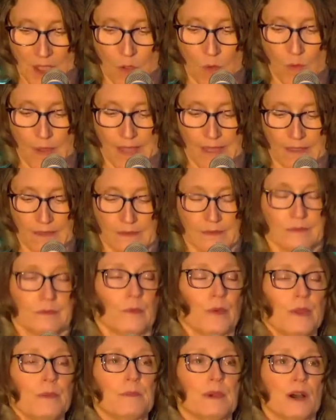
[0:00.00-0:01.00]
Well,
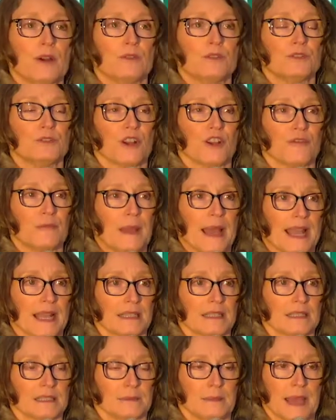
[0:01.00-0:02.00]
we both drove
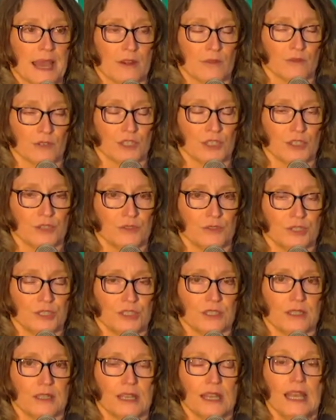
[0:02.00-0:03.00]
back to Baton Rouge
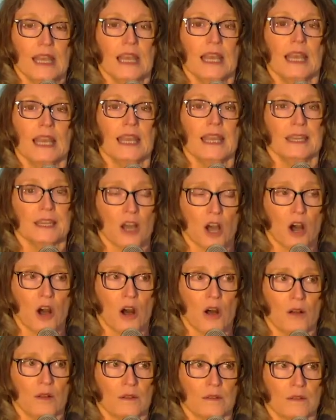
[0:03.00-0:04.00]
in
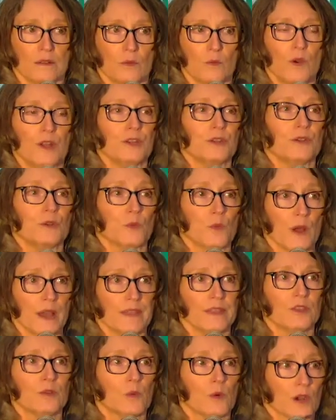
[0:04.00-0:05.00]
awe, wondering what
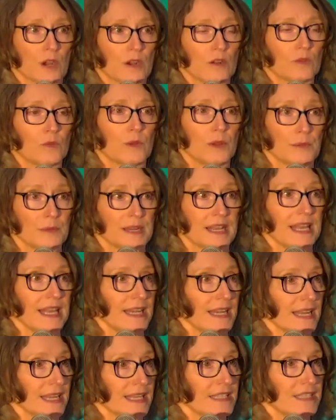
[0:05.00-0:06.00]
in the world we were
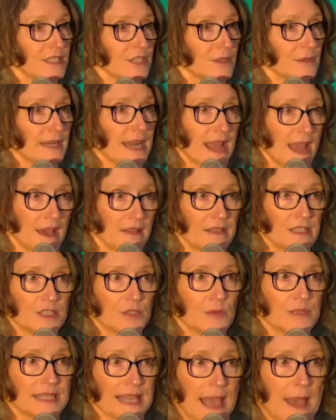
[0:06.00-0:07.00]
getting into and how this
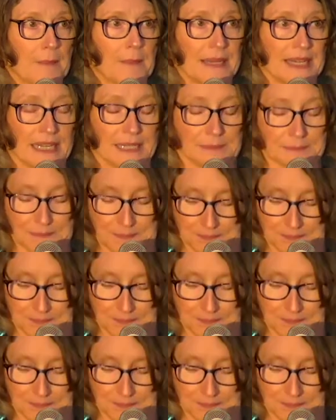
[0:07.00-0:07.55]
was happening.